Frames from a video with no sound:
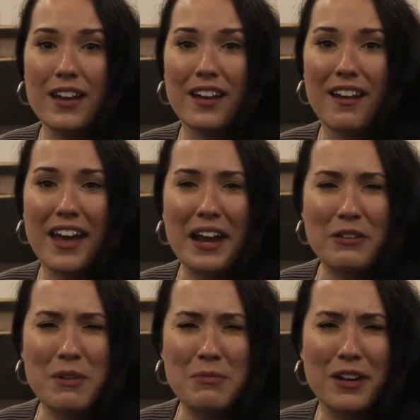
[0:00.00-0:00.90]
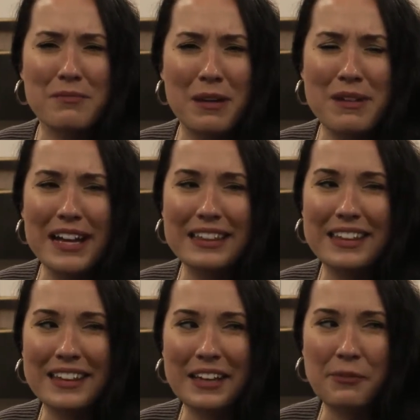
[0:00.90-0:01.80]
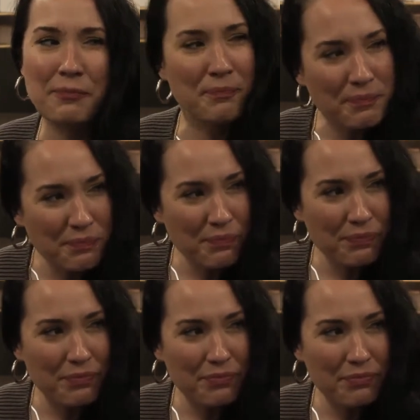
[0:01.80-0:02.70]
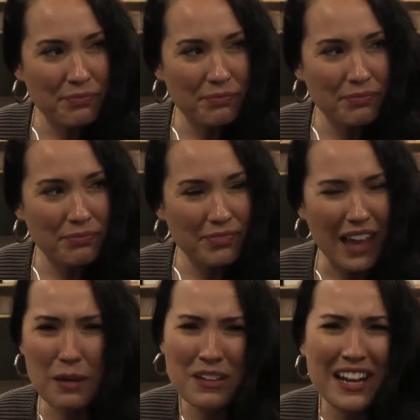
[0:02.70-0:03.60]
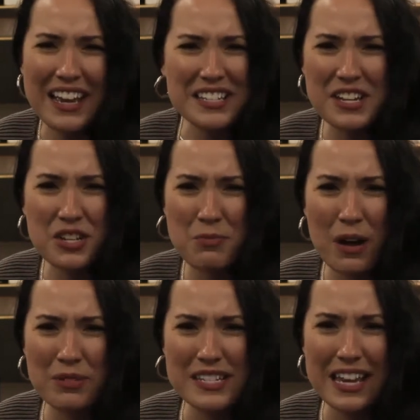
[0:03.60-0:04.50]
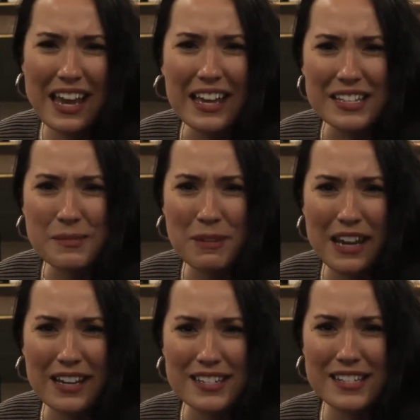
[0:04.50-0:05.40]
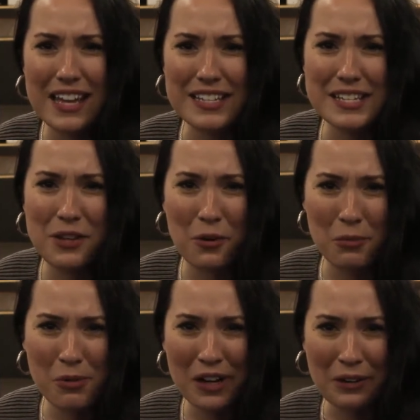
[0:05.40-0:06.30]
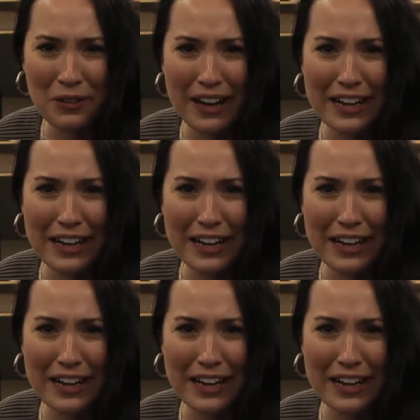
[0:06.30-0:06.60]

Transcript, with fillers: And I remember in my mind thinking, I mean, I guess I should probably say yes because that's the whole point, right?